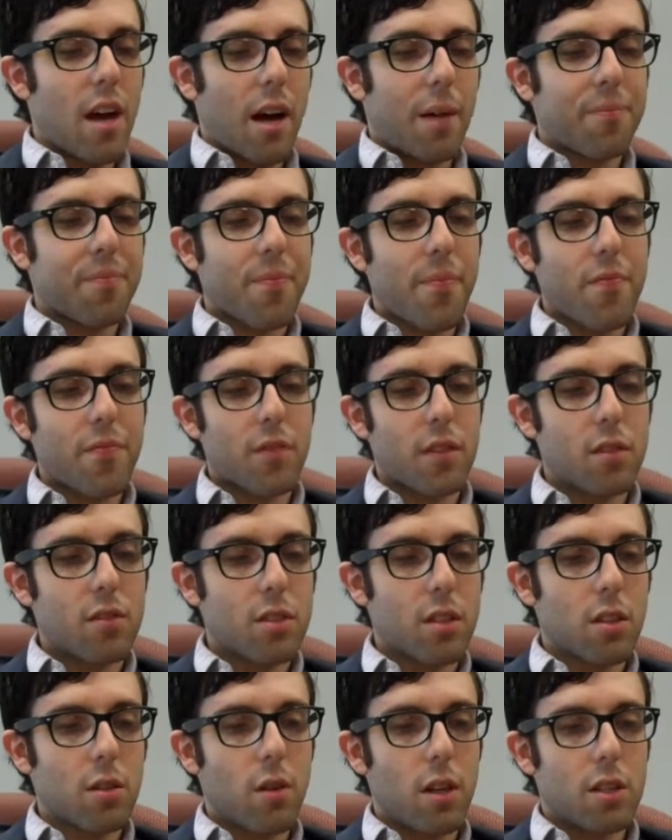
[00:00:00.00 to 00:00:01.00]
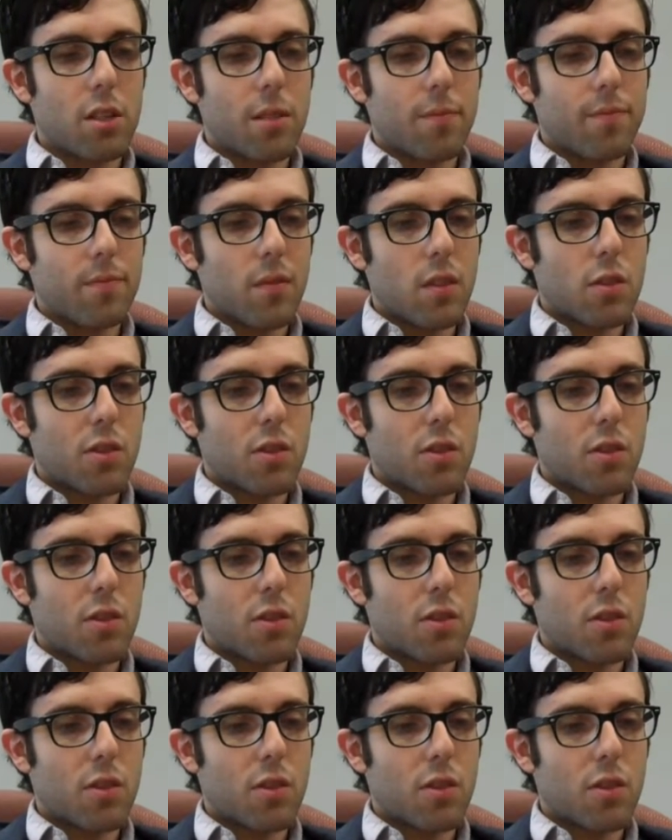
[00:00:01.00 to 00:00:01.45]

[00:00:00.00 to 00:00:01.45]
Yeah, this is a good question.